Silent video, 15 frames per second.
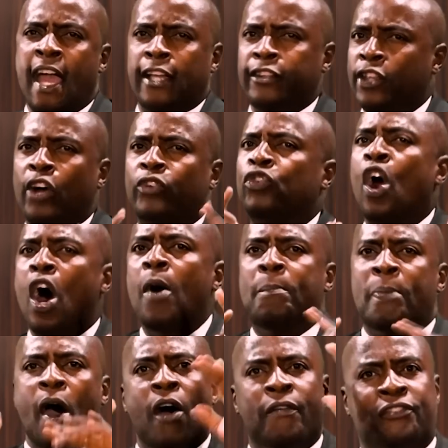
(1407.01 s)
in the
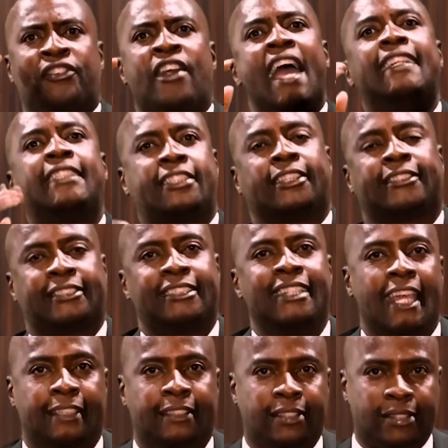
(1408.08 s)
robe of
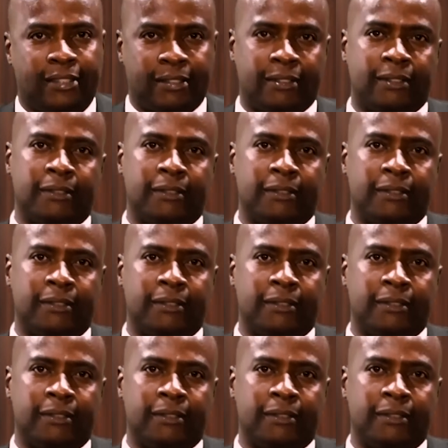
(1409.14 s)
righteousness.